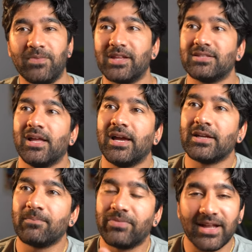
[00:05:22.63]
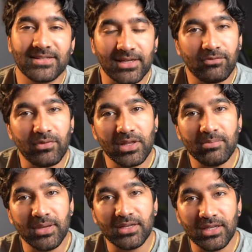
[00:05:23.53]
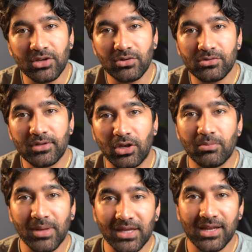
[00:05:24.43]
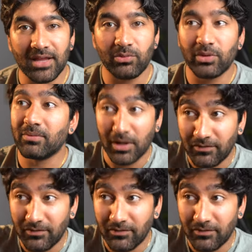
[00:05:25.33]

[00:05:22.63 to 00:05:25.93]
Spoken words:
it's like that's like a really big deal, you know, being connected with them.